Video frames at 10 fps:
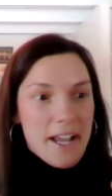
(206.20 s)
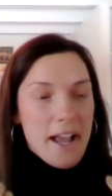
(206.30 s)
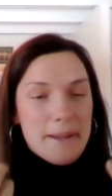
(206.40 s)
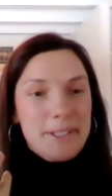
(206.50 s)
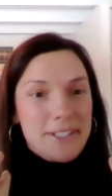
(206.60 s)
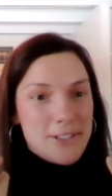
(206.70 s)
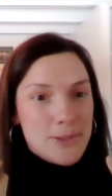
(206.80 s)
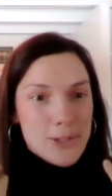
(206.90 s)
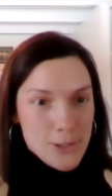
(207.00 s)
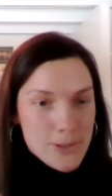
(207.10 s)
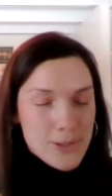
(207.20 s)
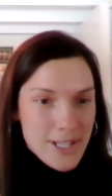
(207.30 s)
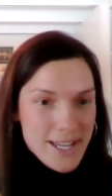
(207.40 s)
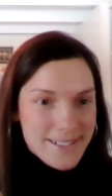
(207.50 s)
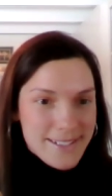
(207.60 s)
I'm going to do a juice
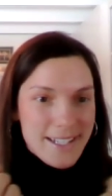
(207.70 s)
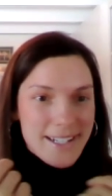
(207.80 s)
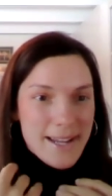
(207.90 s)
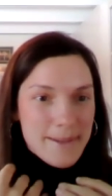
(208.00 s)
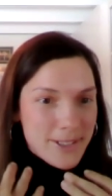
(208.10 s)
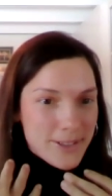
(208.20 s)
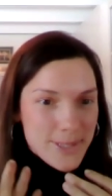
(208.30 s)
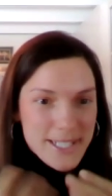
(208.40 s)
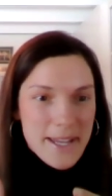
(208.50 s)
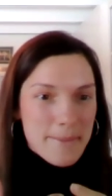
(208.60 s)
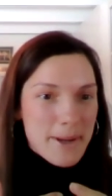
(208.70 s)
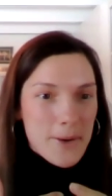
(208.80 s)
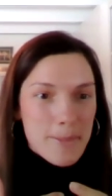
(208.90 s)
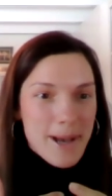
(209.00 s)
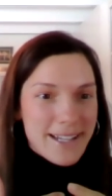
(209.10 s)
cleanse and I'm going to reset my
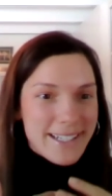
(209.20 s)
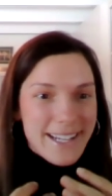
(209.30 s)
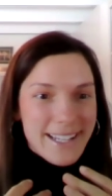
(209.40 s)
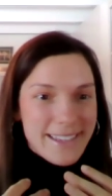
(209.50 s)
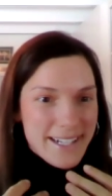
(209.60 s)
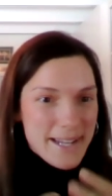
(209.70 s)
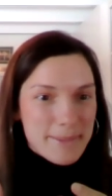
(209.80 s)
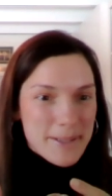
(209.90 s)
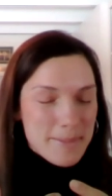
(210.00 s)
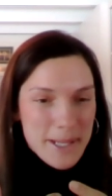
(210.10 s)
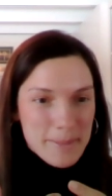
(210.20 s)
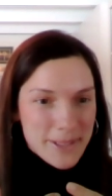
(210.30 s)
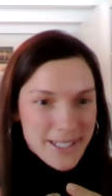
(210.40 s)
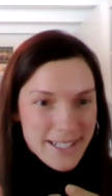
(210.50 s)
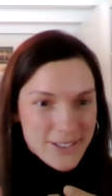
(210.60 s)
whole body and then I'm going to be
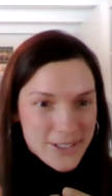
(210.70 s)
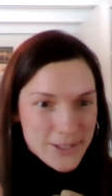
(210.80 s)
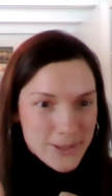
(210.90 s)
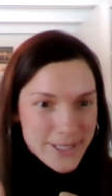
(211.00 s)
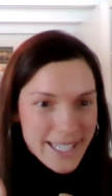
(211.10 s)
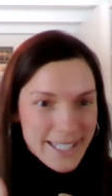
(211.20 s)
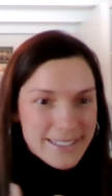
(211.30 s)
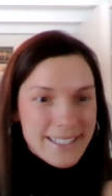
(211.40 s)
able to handle gluten again.